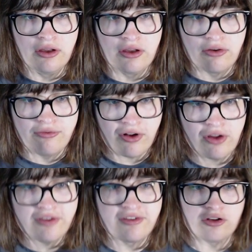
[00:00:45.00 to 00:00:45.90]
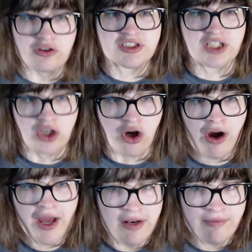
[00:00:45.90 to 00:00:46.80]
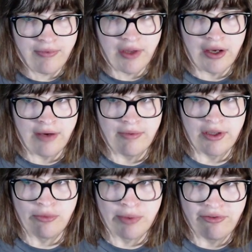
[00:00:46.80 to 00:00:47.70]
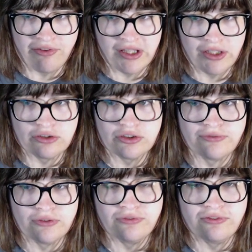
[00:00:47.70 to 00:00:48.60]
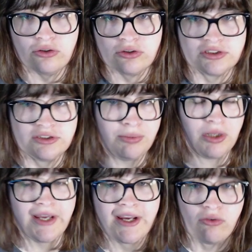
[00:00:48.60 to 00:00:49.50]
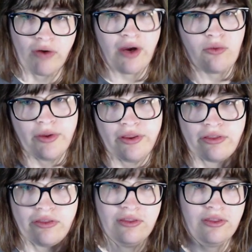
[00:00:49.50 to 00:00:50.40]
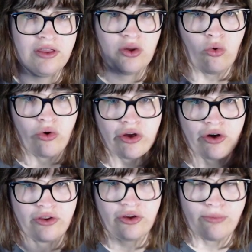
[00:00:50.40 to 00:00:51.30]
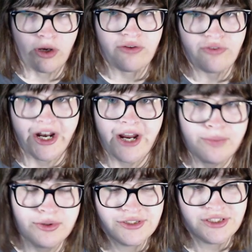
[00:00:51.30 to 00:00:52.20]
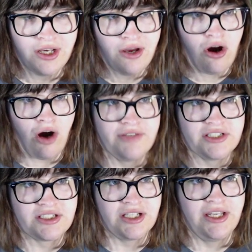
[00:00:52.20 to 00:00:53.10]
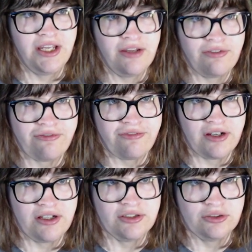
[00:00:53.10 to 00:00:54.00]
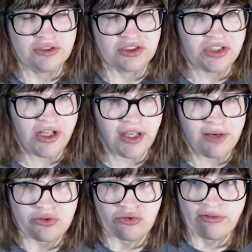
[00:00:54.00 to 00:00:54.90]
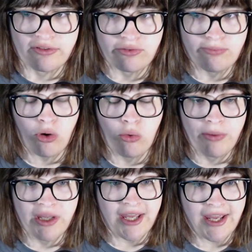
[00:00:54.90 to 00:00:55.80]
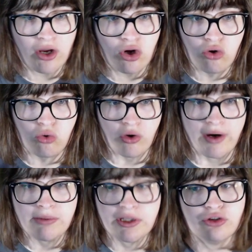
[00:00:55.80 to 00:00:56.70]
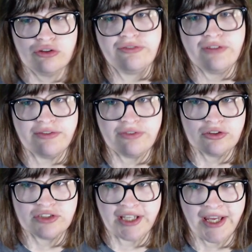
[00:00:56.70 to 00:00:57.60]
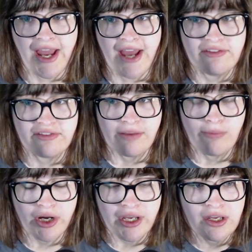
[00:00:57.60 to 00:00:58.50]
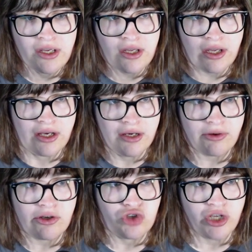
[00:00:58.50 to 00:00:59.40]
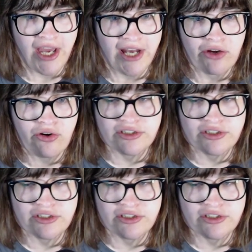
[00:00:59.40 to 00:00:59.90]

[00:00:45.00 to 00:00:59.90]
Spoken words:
follow this along as a guide. It'll be fairly useful for playing around with the audio that your microphone outputs. Obviously, if you're just starting out with streaming, this one will be incredibly useful if you're using a headset mic, because you can increase the